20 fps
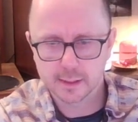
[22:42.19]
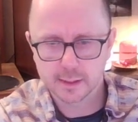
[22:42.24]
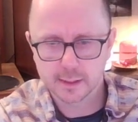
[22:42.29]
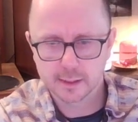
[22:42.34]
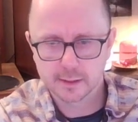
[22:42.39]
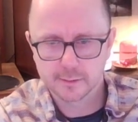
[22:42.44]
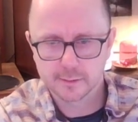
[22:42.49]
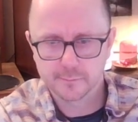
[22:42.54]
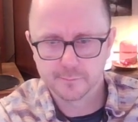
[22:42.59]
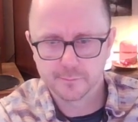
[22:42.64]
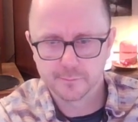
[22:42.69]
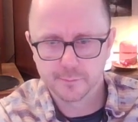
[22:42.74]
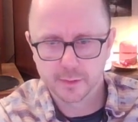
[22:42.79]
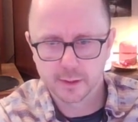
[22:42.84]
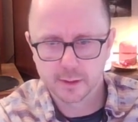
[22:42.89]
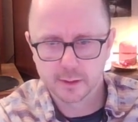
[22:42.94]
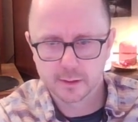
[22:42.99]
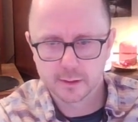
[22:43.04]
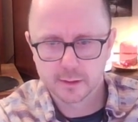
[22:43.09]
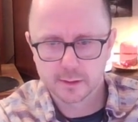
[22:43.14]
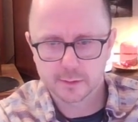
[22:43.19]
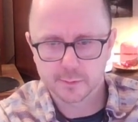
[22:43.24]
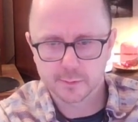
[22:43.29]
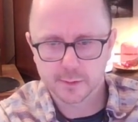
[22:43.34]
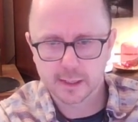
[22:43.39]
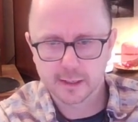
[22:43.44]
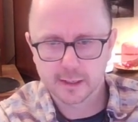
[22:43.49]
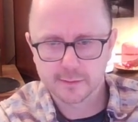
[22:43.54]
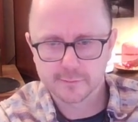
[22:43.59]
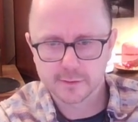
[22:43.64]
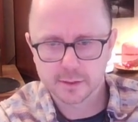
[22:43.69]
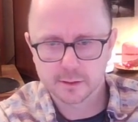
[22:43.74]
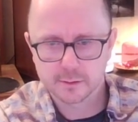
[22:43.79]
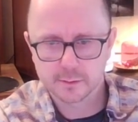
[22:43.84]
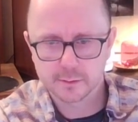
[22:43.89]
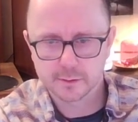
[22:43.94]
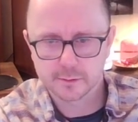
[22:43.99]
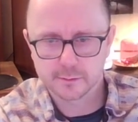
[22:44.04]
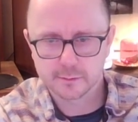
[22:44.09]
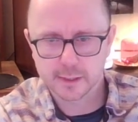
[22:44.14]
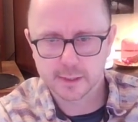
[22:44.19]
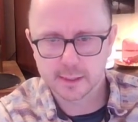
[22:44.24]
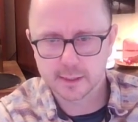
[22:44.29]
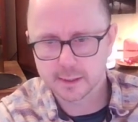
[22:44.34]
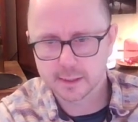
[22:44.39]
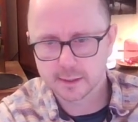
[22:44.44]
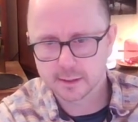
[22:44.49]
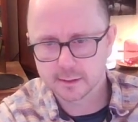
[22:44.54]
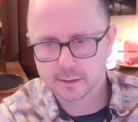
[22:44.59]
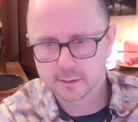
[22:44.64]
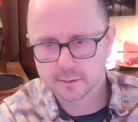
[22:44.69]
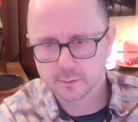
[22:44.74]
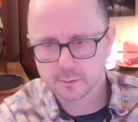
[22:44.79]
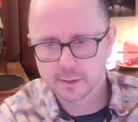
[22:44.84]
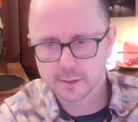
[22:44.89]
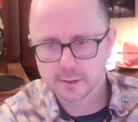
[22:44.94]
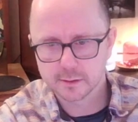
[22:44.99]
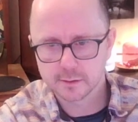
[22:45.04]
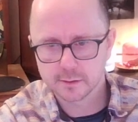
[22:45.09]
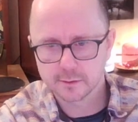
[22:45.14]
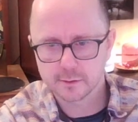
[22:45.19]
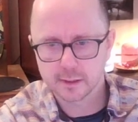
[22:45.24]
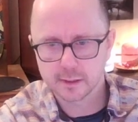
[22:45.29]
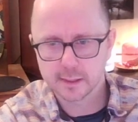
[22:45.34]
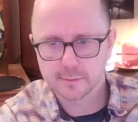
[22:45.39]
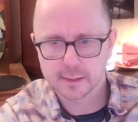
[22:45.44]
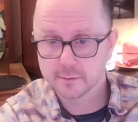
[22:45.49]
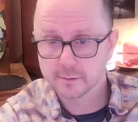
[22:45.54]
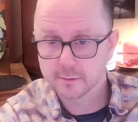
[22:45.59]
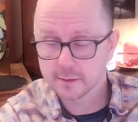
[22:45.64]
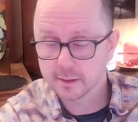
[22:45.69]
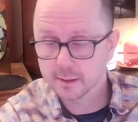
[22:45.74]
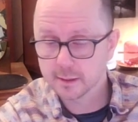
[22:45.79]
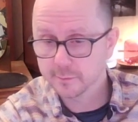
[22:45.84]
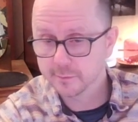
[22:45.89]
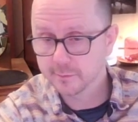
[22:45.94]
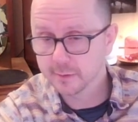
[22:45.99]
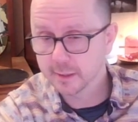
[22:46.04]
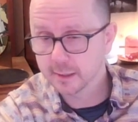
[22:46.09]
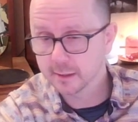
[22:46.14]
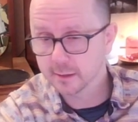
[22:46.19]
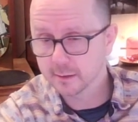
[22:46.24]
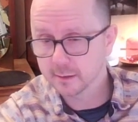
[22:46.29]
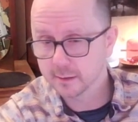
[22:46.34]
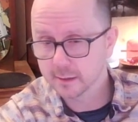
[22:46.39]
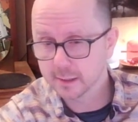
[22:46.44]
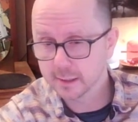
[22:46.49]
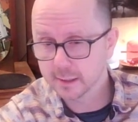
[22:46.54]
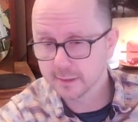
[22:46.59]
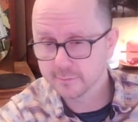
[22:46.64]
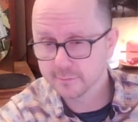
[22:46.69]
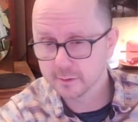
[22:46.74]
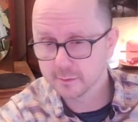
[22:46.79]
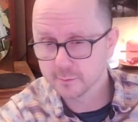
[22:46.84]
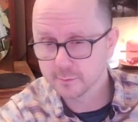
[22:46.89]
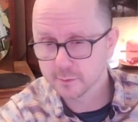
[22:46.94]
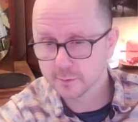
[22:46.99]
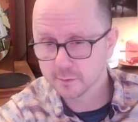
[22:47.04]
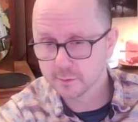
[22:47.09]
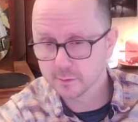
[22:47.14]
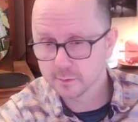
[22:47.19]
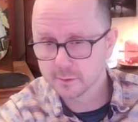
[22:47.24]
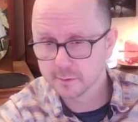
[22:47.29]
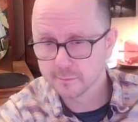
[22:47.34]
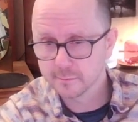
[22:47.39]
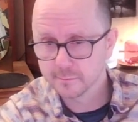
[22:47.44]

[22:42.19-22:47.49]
So we're going to have a 2 and 3 in here. 1, 2, 3 makes 6. And we need 11 more.